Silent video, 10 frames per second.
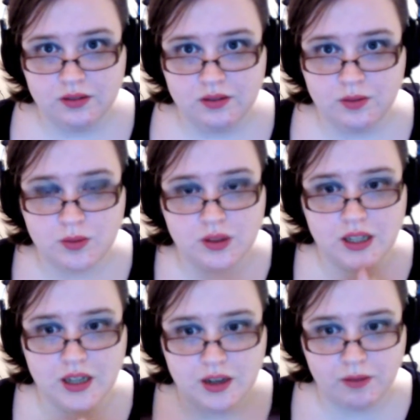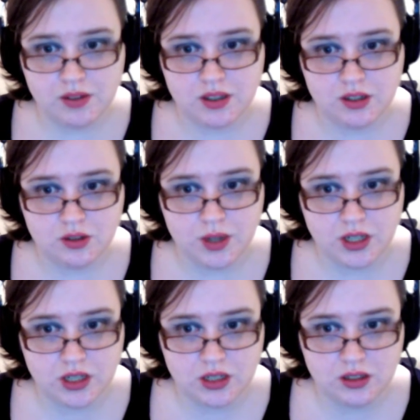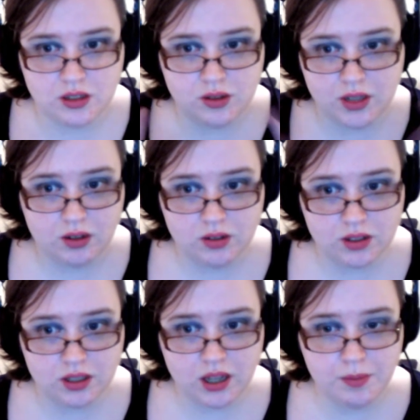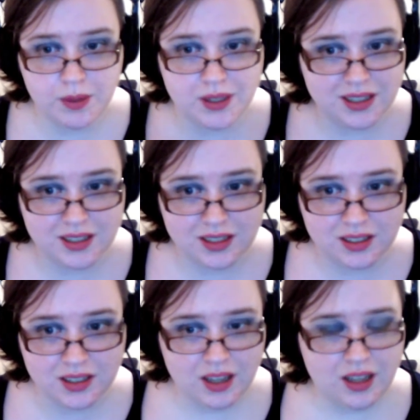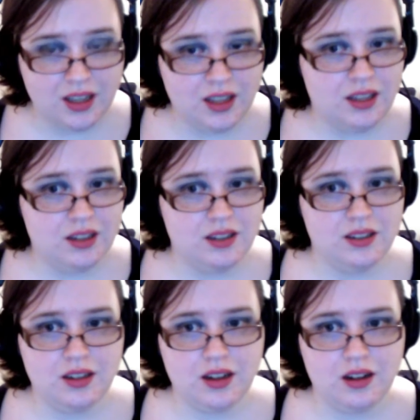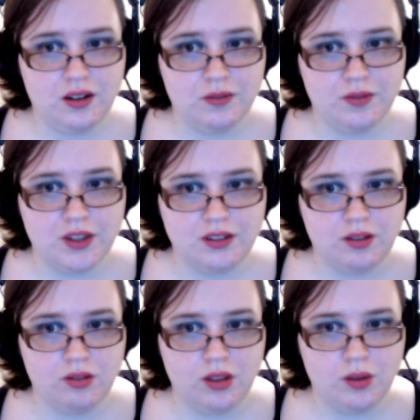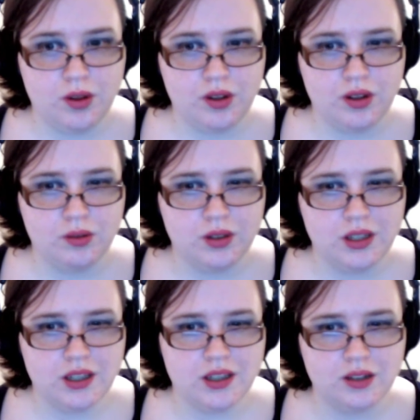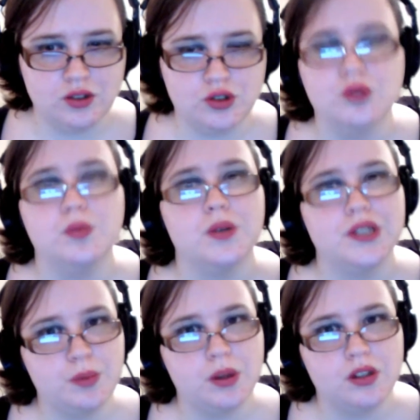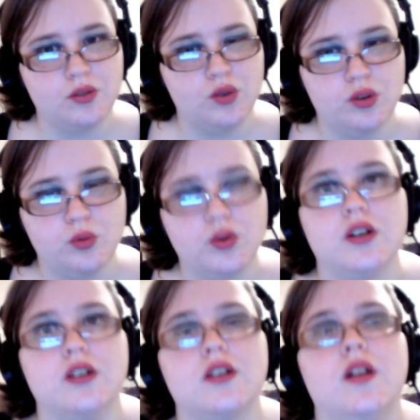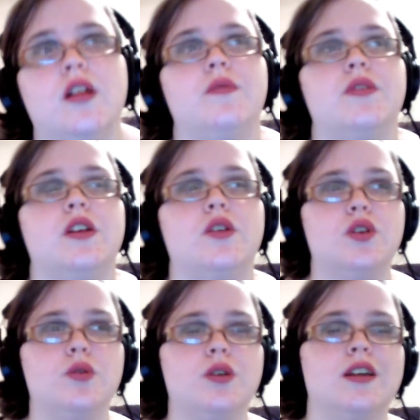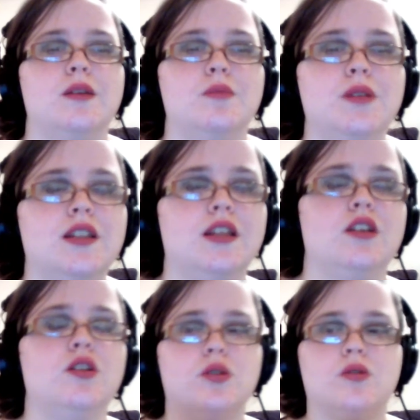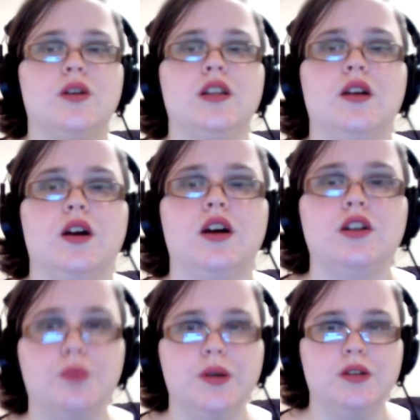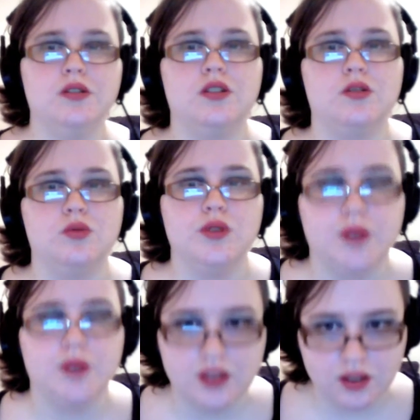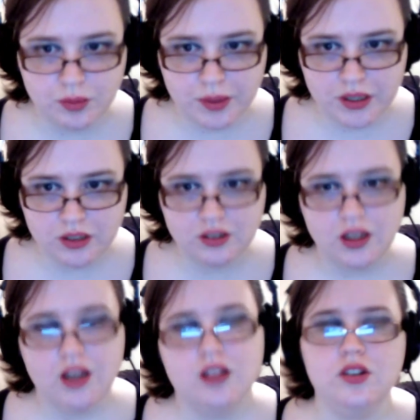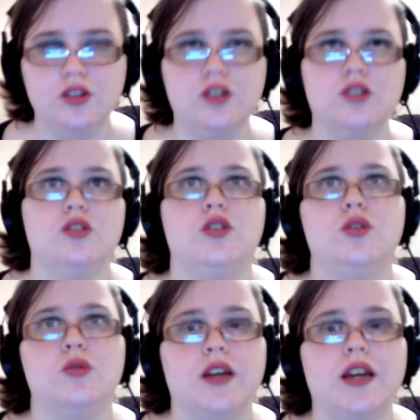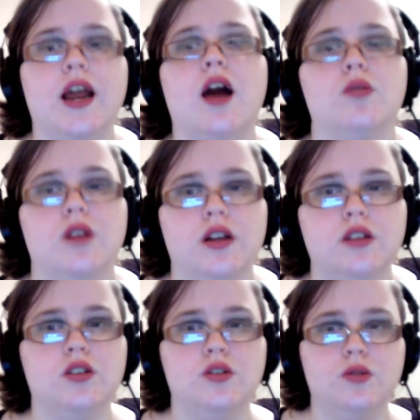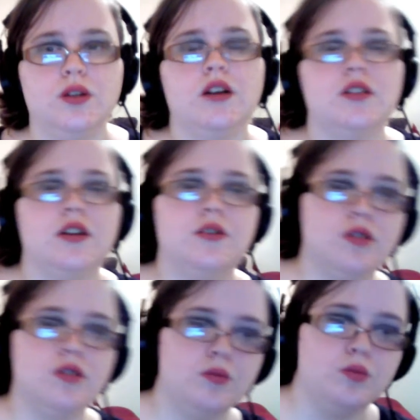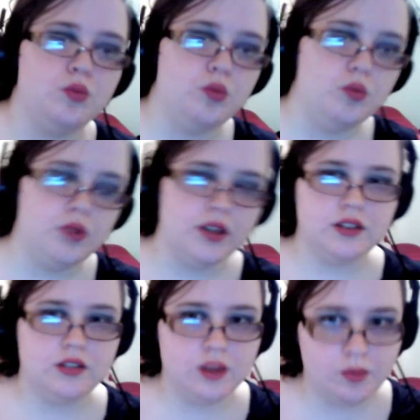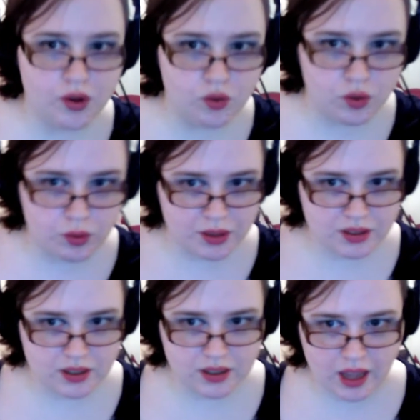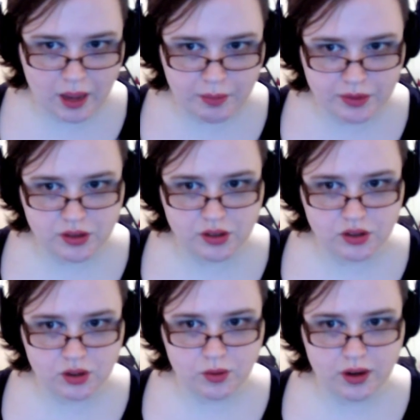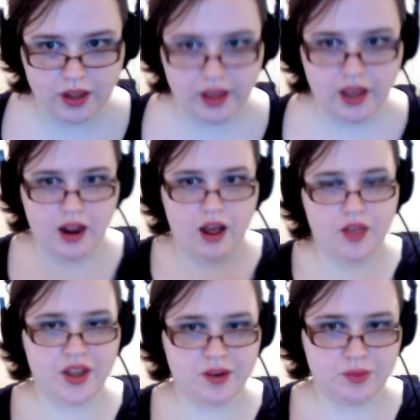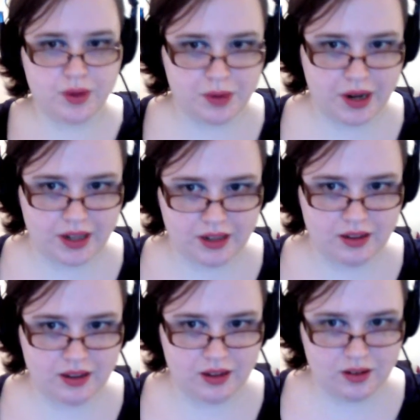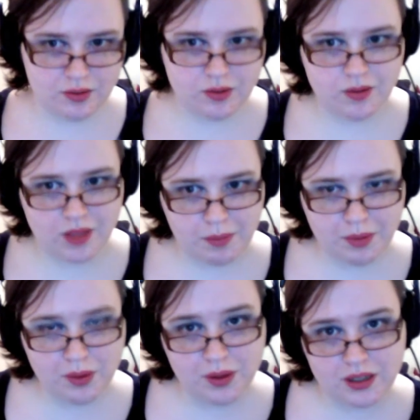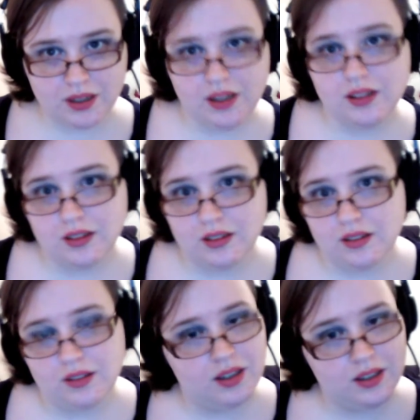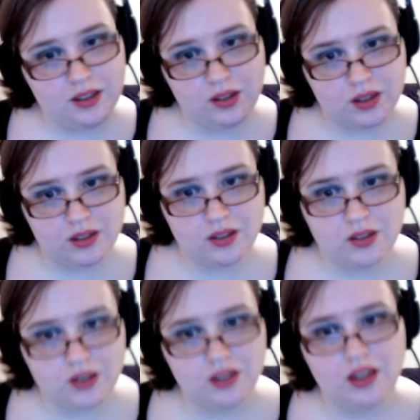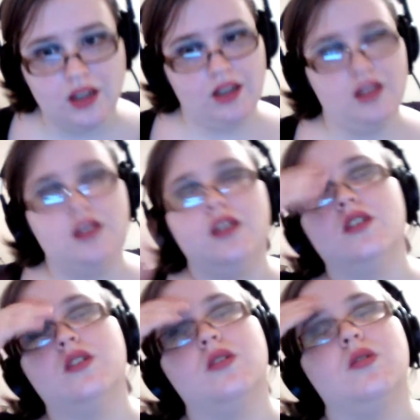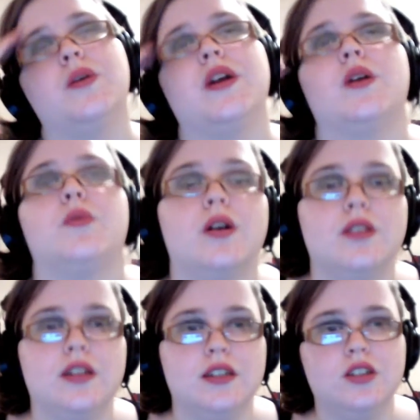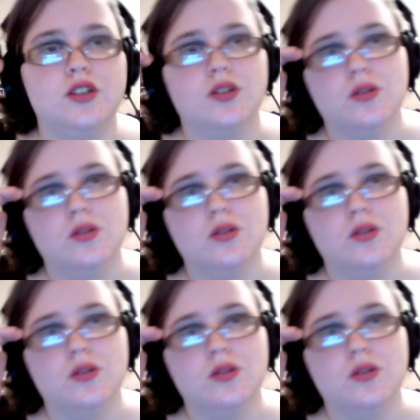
with different situations. I do that all the time because that's the only way you can really get a true perspective on your work. And if you don't want to commit to that, you don't want to write 100 pages and then rewrite the 100 pages, then you can just do an outline. You could do an outline from a summary of what basically happens in your story, and then rewrite it from that point. And that's a good way around that issue,